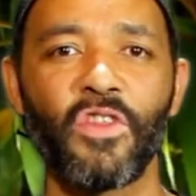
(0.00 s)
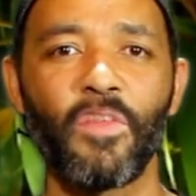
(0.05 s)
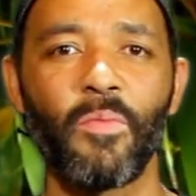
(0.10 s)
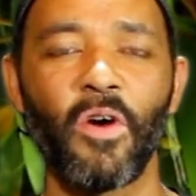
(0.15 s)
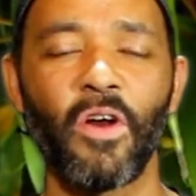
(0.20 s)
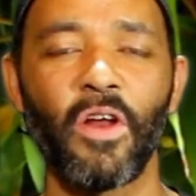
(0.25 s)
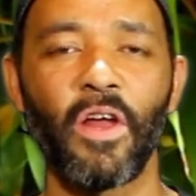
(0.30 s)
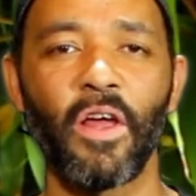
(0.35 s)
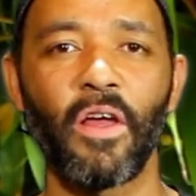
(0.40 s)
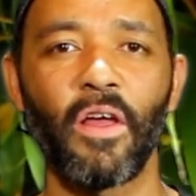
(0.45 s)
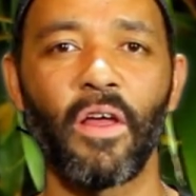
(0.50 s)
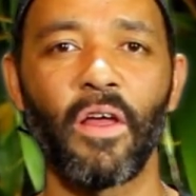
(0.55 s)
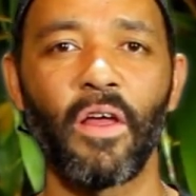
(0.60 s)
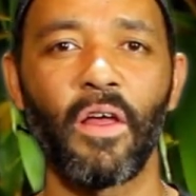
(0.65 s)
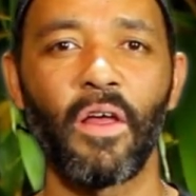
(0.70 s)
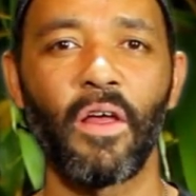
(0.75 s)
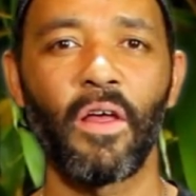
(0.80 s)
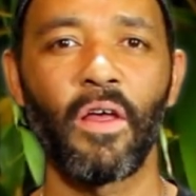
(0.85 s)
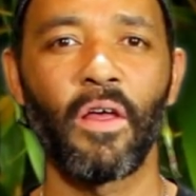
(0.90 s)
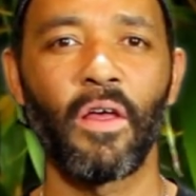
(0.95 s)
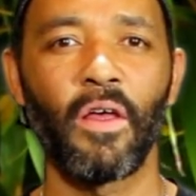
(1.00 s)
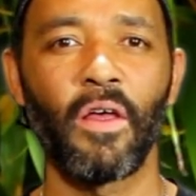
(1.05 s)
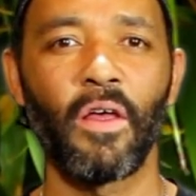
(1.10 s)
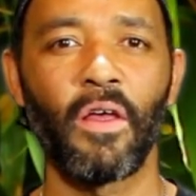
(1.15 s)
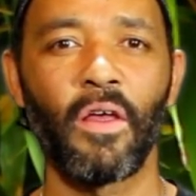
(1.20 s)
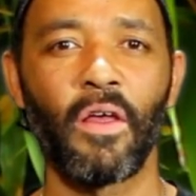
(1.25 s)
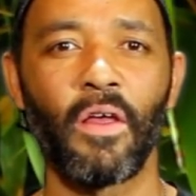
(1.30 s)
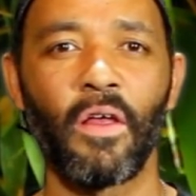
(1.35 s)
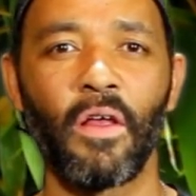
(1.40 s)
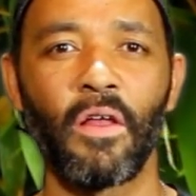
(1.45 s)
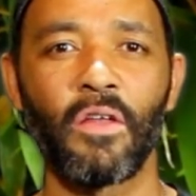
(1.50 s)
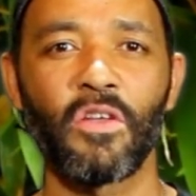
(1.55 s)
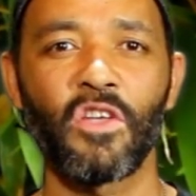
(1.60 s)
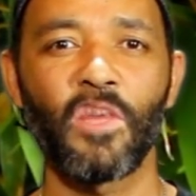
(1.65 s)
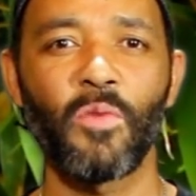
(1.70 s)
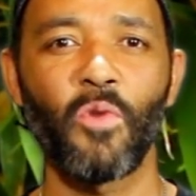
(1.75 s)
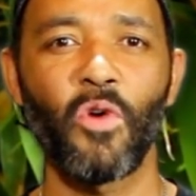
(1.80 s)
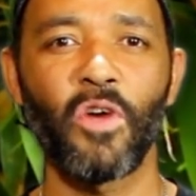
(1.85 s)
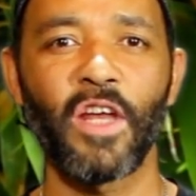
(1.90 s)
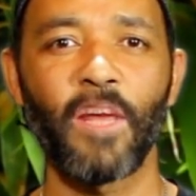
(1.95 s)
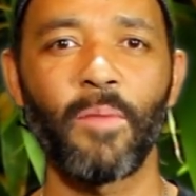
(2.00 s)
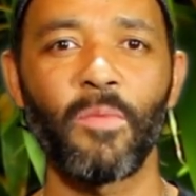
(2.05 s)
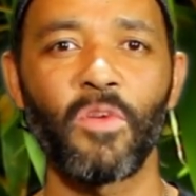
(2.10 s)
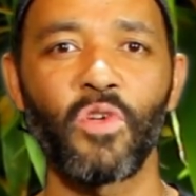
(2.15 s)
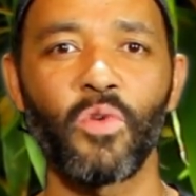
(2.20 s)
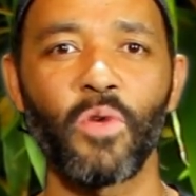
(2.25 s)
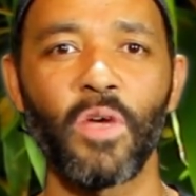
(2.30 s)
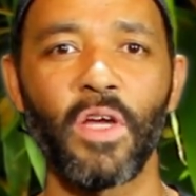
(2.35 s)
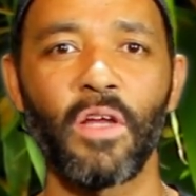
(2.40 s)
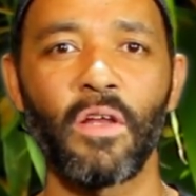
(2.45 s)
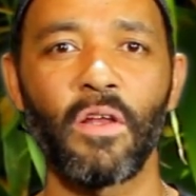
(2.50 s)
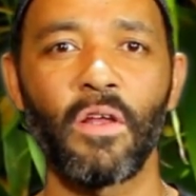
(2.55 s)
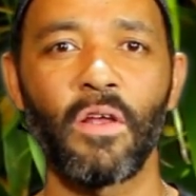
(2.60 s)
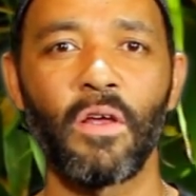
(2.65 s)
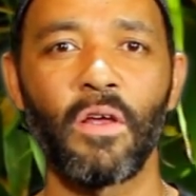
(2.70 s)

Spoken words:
the body to the point in between